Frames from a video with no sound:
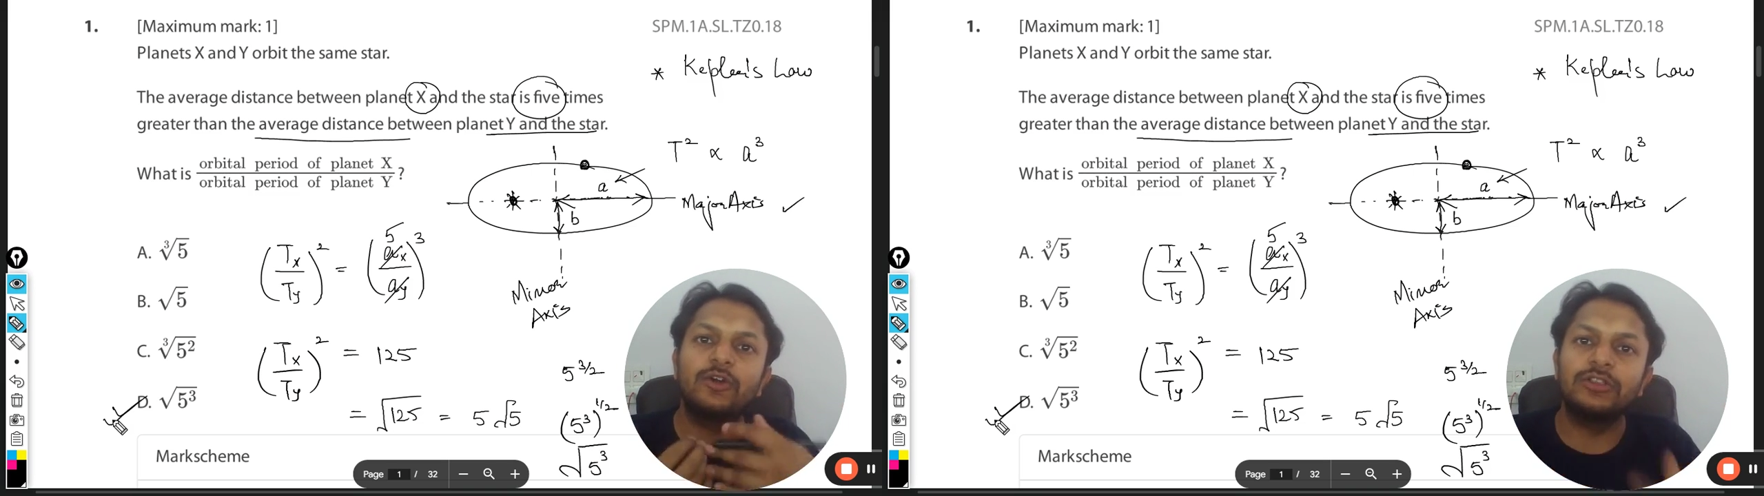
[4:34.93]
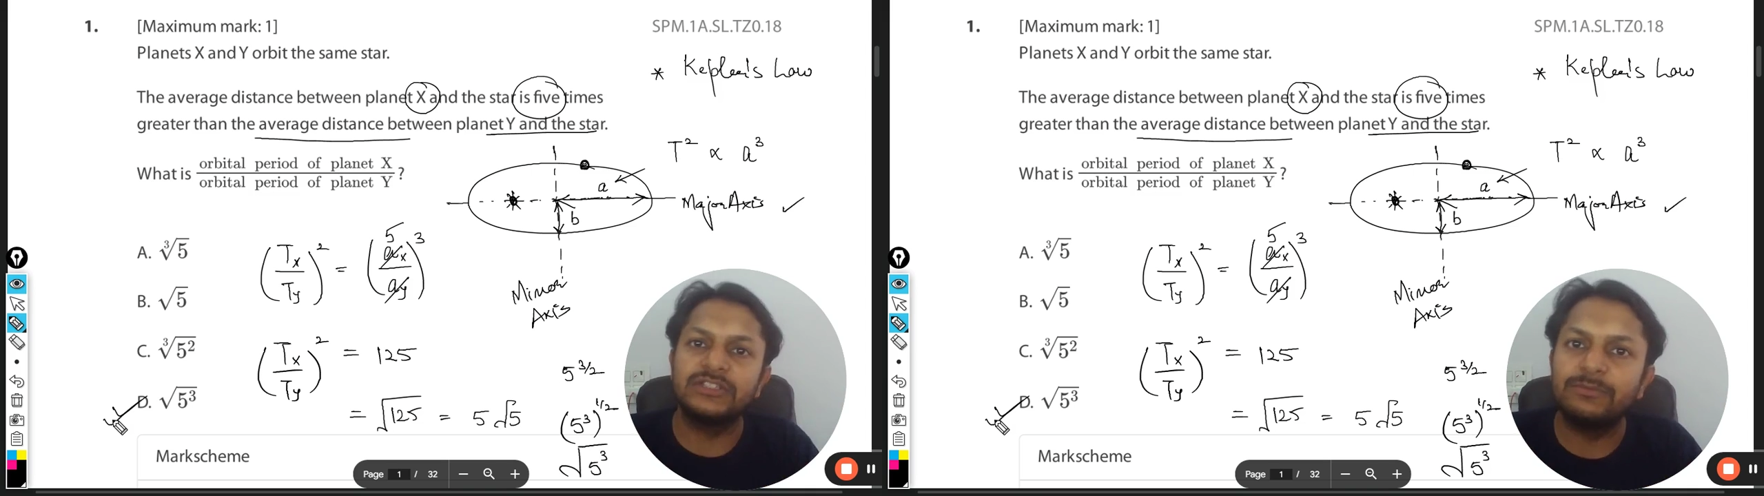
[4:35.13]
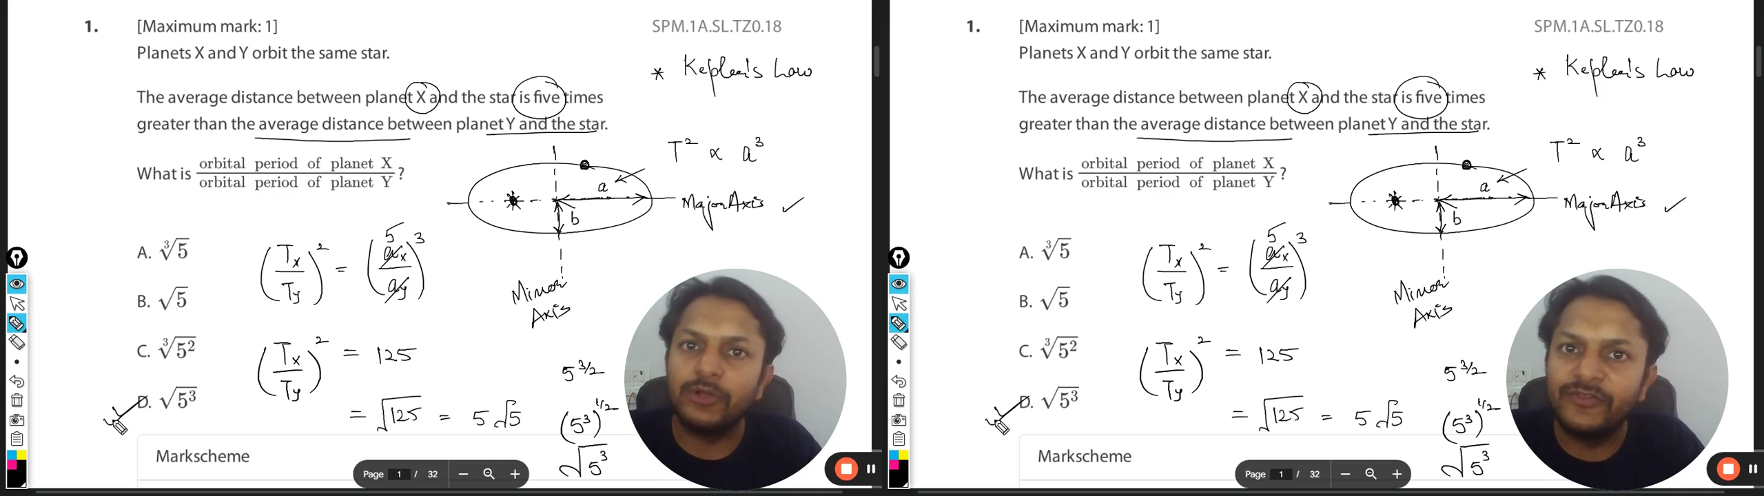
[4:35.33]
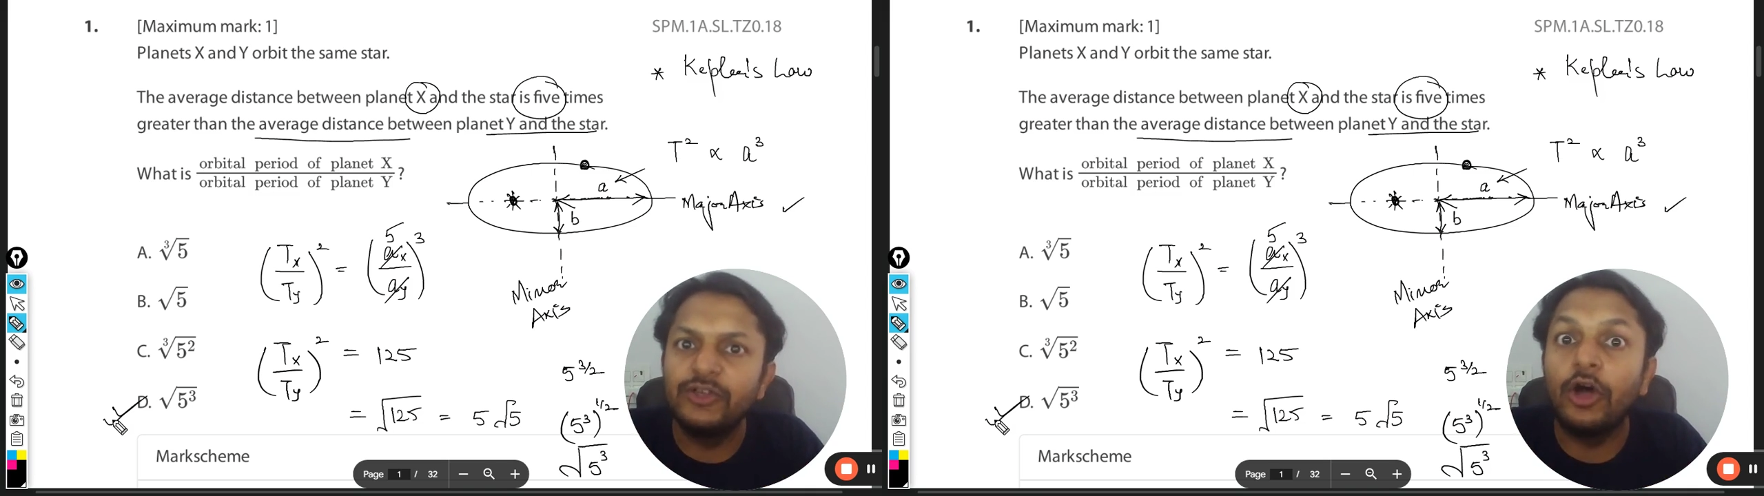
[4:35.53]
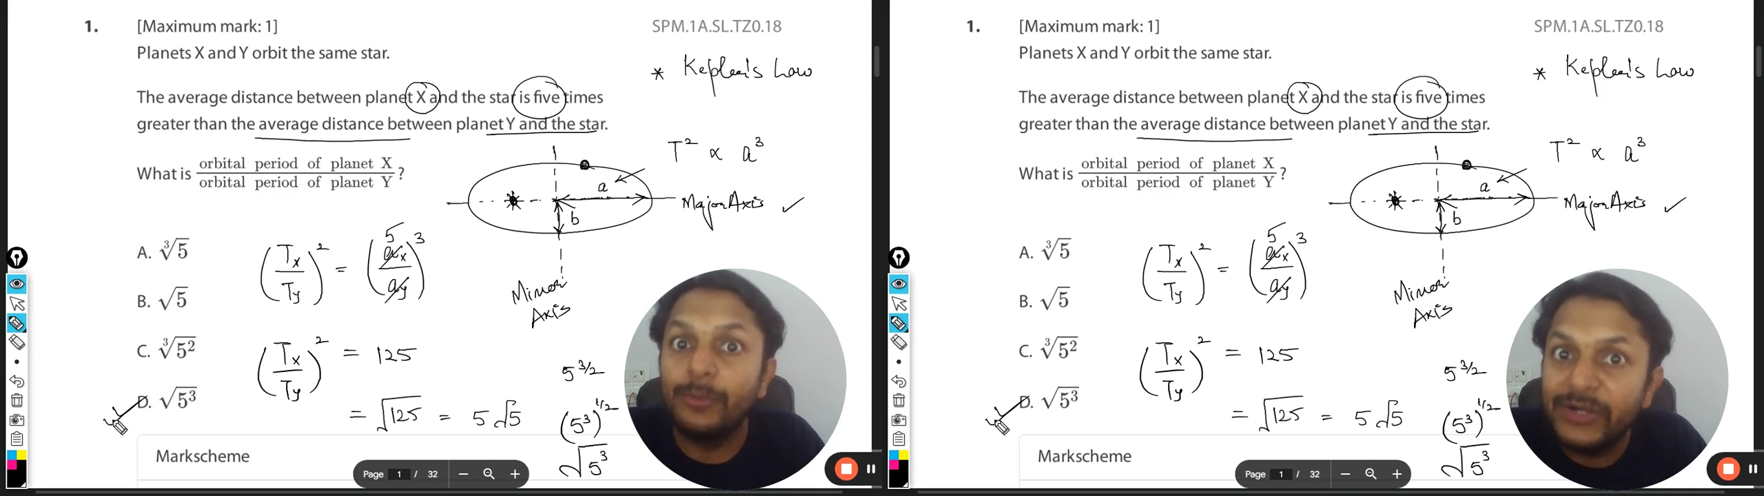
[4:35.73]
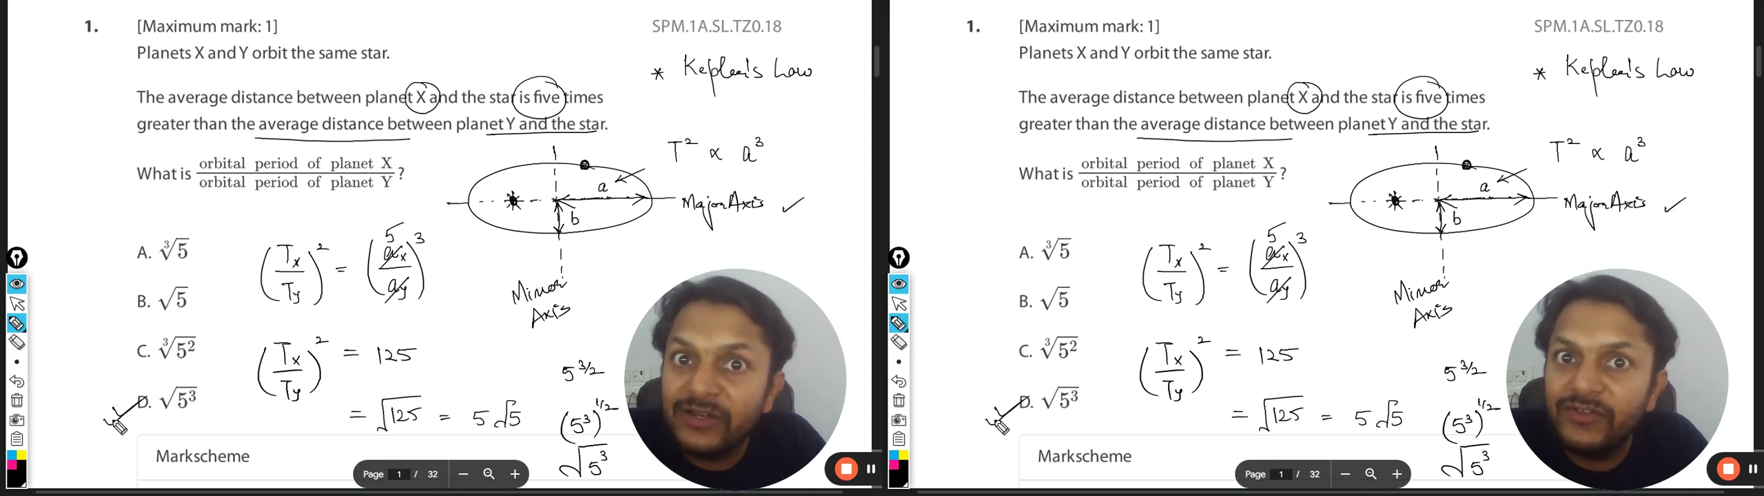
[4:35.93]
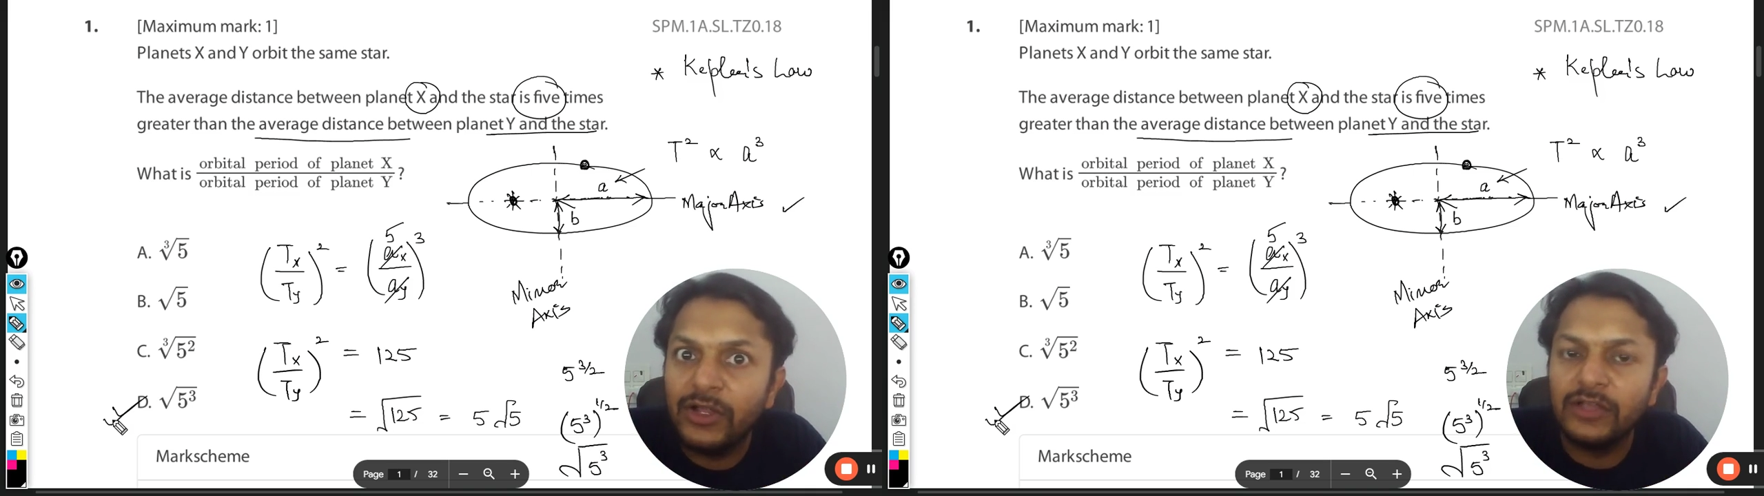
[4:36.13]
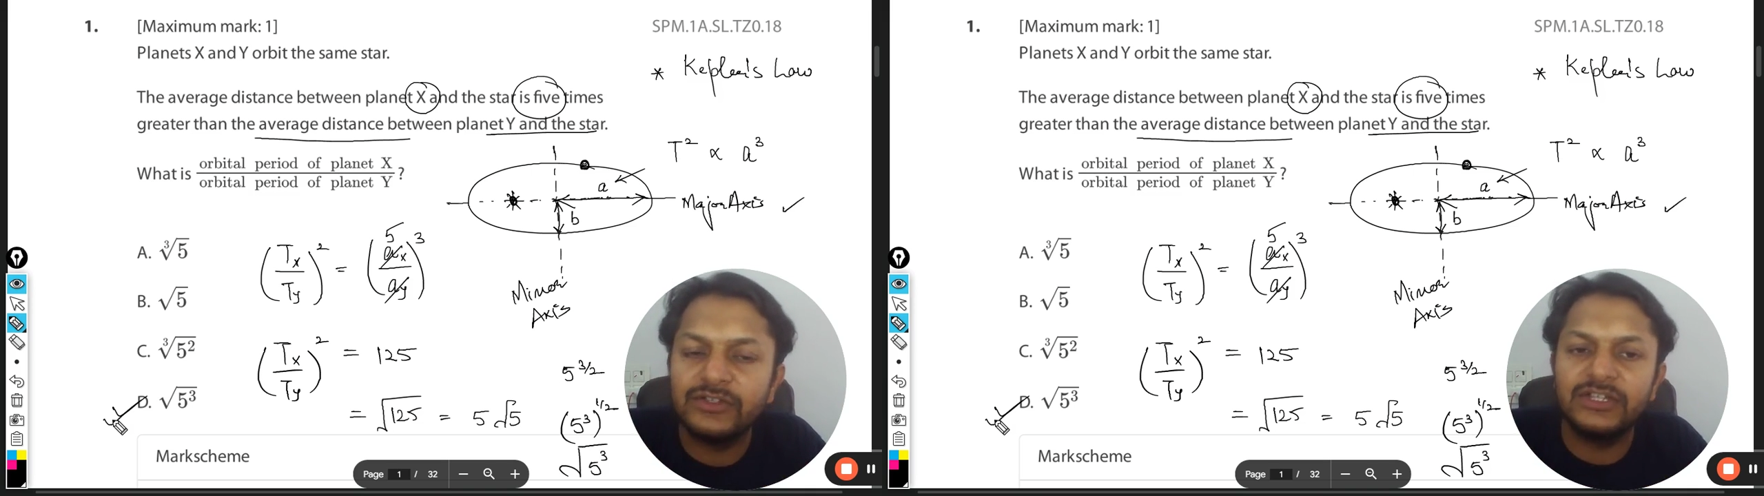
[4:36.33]
concept of the orbital
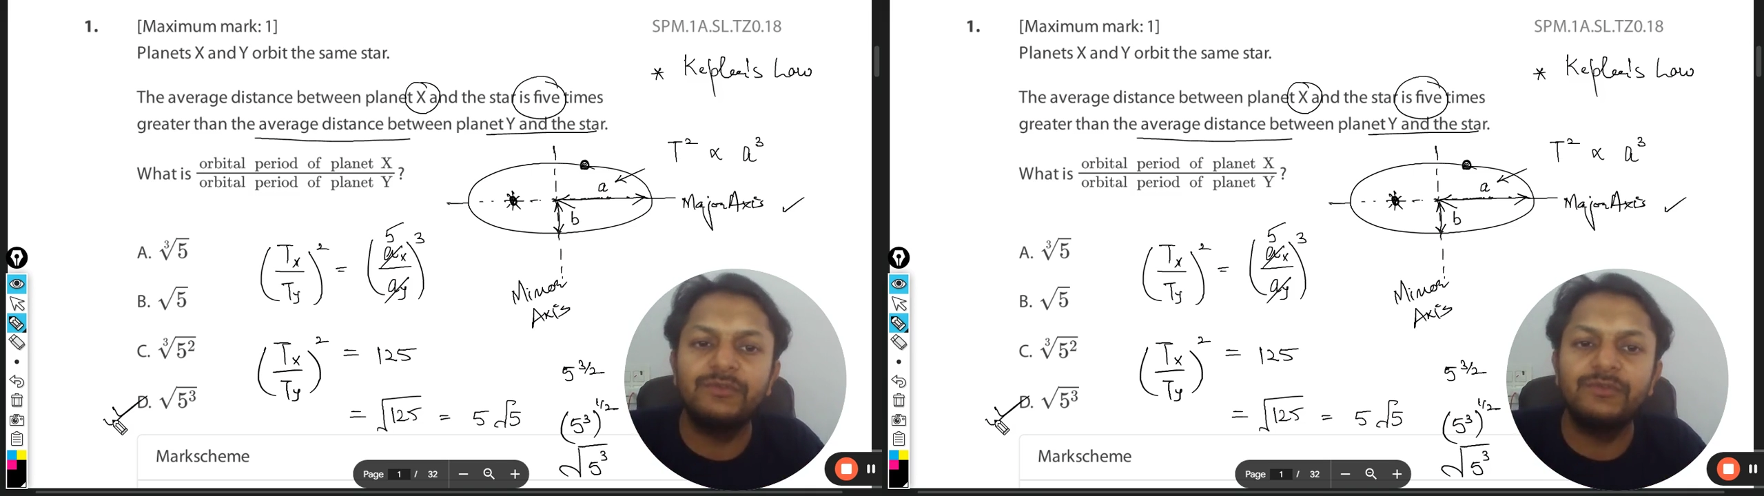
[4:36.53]
velocity.